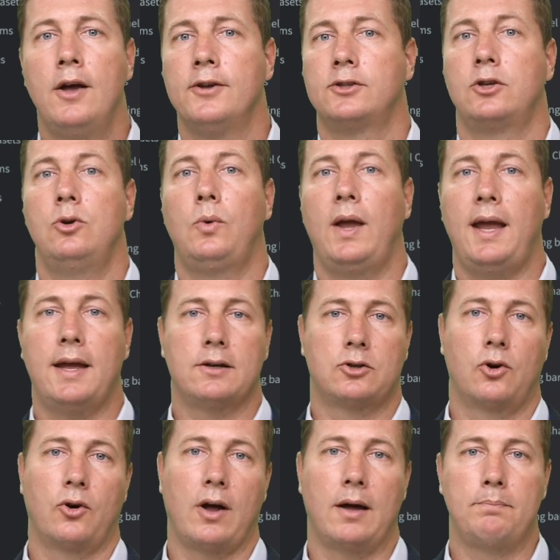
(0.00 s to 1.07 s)
so you can't
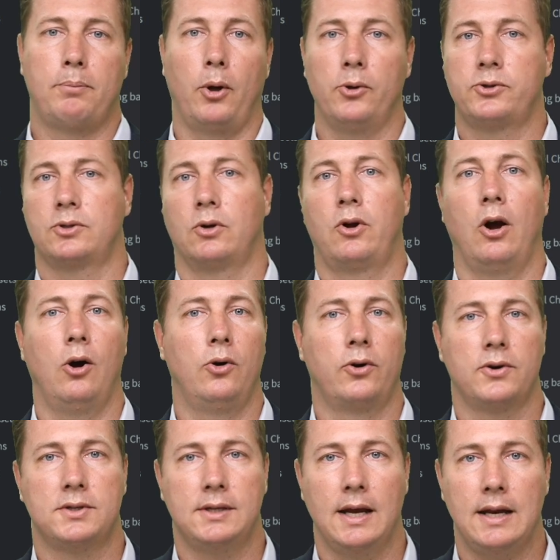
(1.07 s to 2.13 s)
turn on postal code
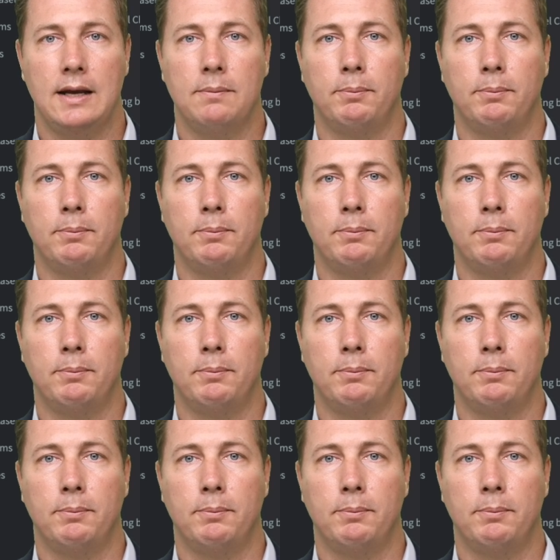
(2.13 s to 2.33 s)
or city,